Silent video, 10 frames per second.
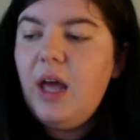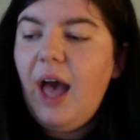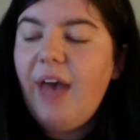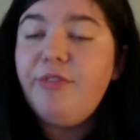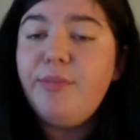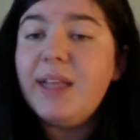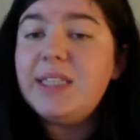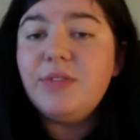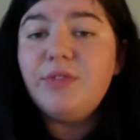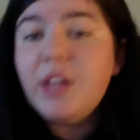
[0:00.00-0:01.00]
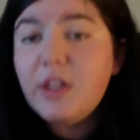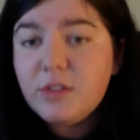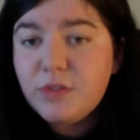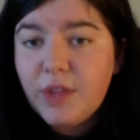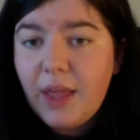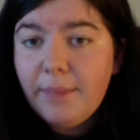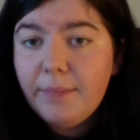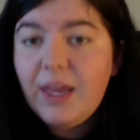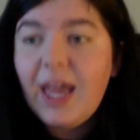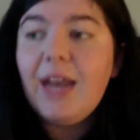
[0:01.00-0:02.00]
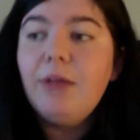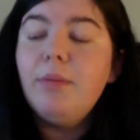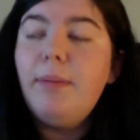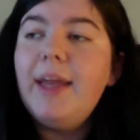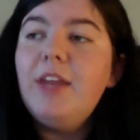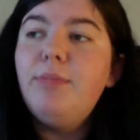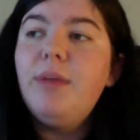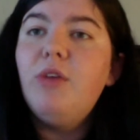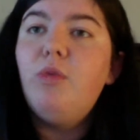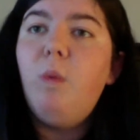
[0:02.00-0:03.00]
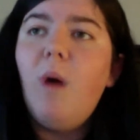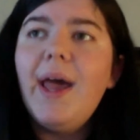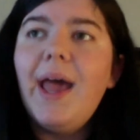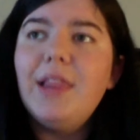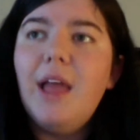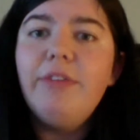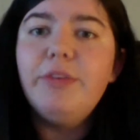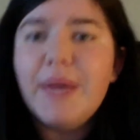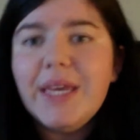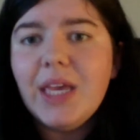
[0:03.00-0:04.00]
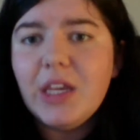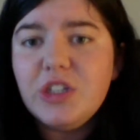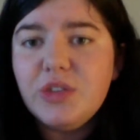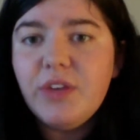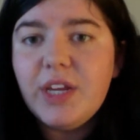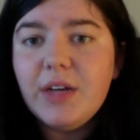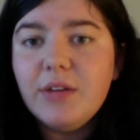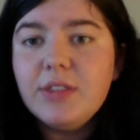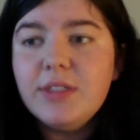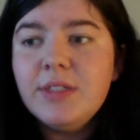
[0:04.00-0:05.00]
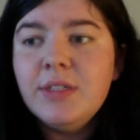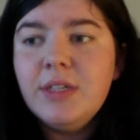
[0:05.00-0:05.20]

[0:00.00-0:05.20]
I've made some videos for them, and it reminded me of why I loved making YouTube videos.